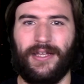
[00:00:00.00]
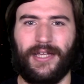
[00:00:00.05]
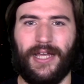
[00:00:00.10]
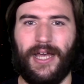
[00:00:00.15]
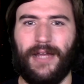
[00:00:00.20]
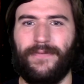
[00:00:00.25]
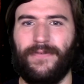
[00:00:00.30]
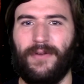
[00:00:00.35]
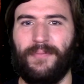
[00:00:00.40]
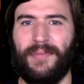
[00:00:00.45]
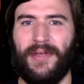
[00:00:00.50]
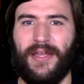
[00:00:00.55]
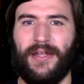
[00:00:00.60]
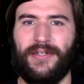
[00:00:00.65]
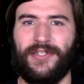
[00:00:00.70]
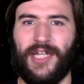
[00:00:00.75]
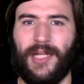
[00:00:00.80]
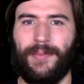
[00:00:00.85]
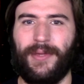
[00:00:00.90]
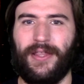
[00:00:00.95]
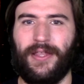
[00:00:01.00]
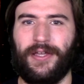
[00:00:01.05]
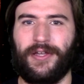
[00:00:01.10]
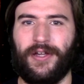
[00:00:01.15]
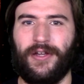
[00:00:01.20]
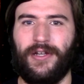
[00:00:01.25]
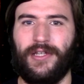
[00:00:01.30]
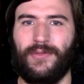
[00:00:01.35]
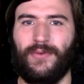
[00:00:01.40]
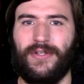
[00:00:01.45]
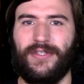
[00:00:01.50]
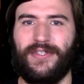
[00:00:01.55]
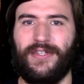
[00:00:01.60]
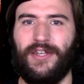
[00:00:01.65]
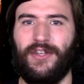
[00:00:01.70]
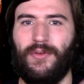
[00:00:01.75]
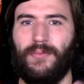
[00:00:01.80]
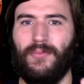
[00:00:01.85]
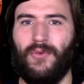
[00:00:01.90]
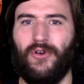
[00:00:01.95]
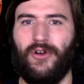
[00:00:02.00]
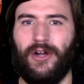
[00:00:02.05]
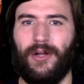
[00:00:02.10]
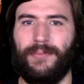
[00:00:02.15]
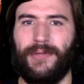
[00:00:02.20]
God forbid Jamie Lee Curtis wants to do more